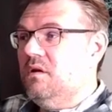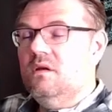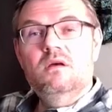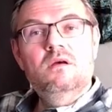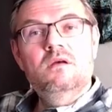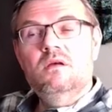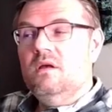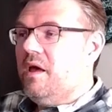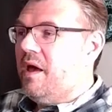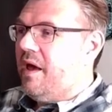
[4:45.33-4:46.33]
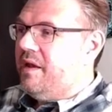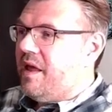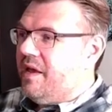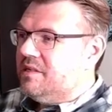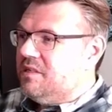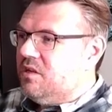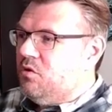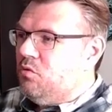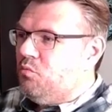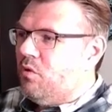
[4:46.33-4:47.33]
yeah, and
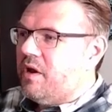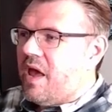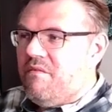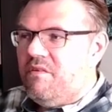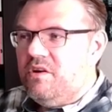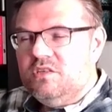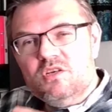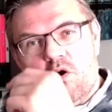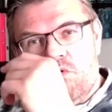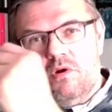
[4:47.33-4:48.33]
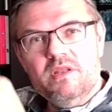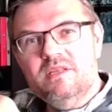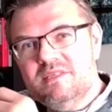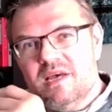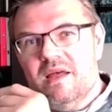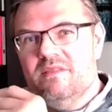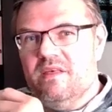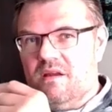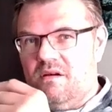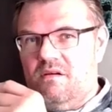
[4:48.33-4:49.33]
execute whatever is coded inside
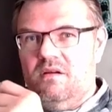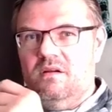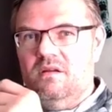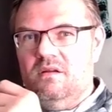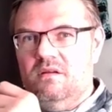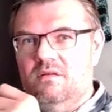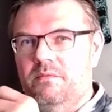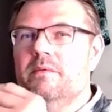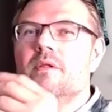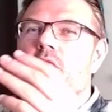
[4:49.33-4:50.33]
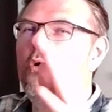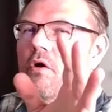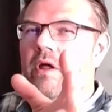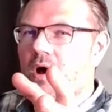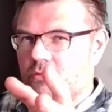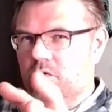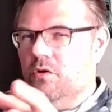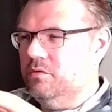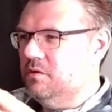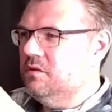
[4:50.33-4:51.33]
there. Yeah. We will learn how to
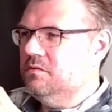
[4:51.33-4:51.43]
code.